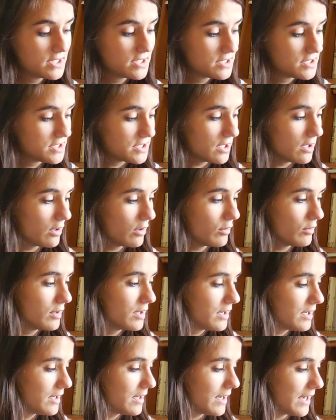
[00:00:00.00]
so
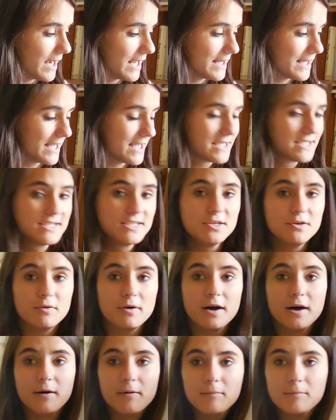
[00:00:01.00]
I like to
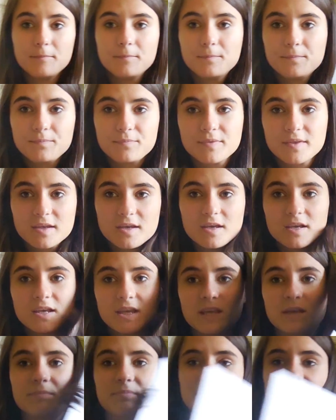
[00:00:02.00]

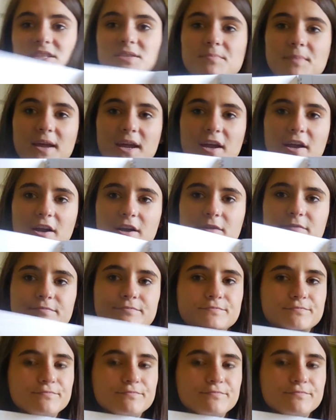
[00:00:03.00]
keep a spare